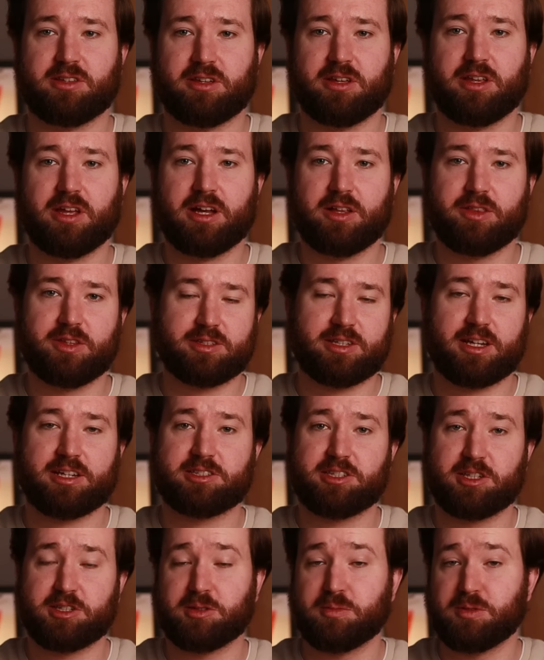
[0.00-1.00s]
that the
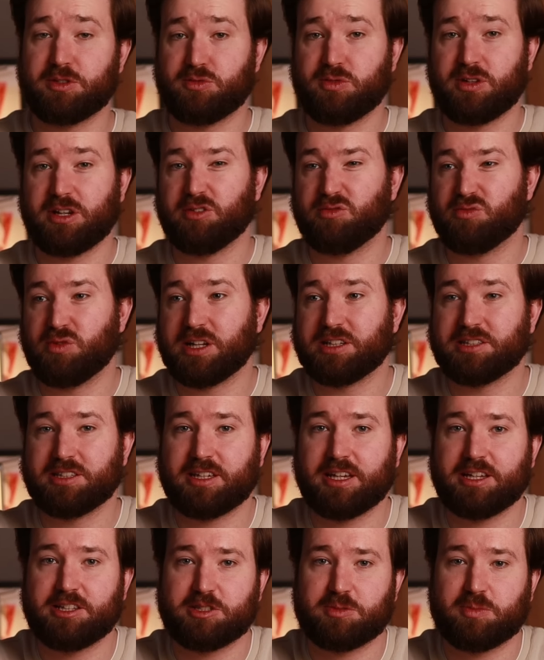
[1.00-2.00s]
tax system is really rigged
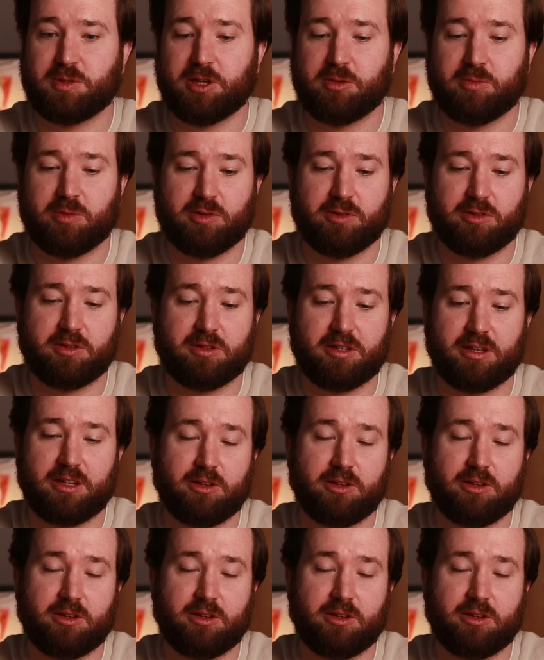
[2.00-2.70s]
against people